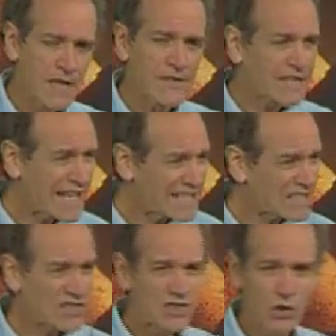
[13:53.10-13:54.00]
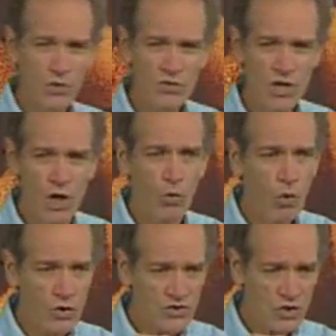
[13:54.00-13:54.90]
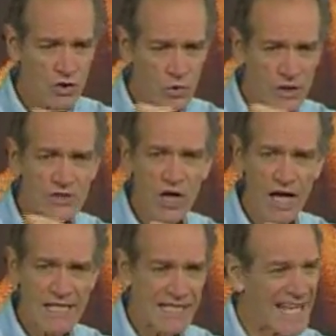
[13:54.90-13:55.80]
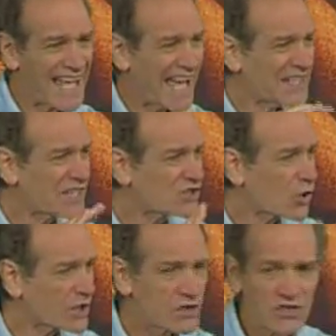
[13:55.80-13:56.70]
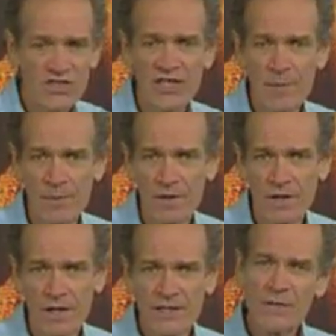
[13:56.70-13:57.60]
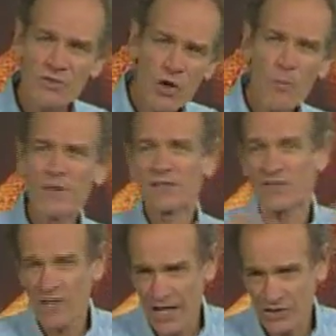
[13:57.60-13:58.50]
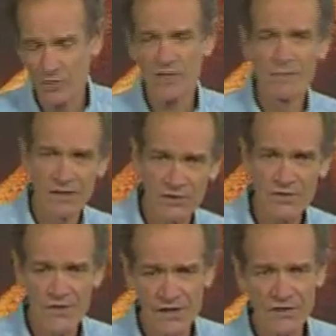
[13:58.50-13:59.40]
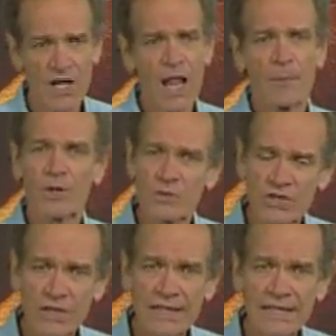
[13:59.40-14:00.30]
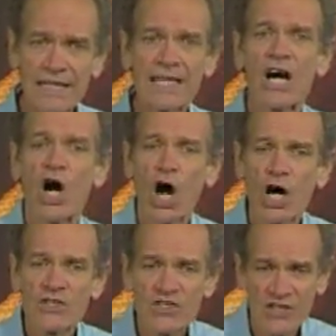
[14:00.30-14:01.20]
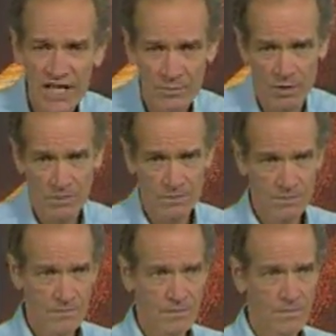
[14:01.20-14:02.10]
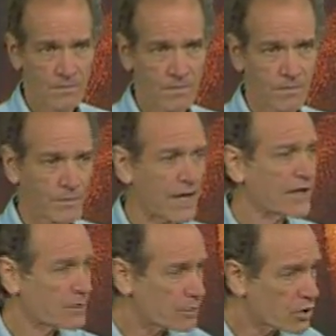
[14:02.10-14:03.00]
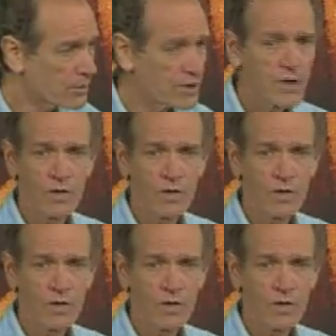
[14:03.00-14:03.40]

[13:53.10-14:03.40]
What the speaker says: the casing stones weren't securely tied in and they started to slip. There was no big disaster, as Mendelssohn thinks, but it was clearly unstable, and the pyramid